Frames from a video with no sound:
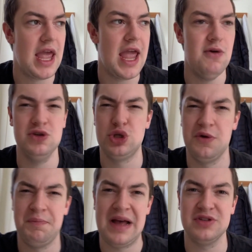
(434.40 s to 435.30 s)
it was
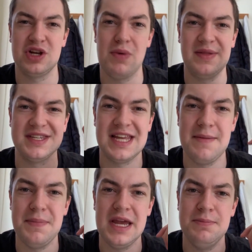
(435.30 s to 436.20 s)
sort of bouncing around the
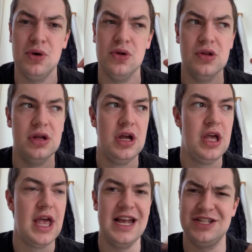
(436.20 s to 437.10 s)
same people,
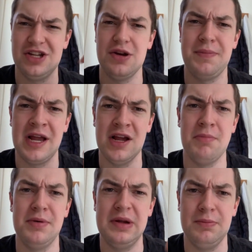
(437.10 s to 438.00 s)
it started picking
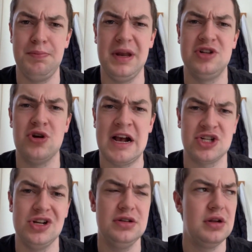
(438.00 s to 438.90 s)
up a bit of
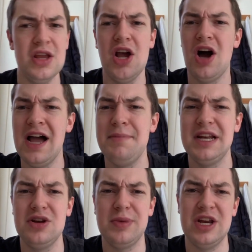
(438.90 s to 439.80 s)
traction. I am a
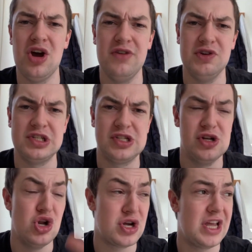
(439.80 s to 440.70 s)
little bit nervous
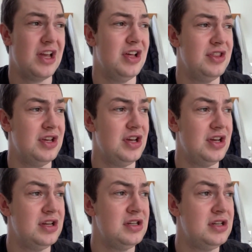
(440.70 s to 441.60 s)
looking at the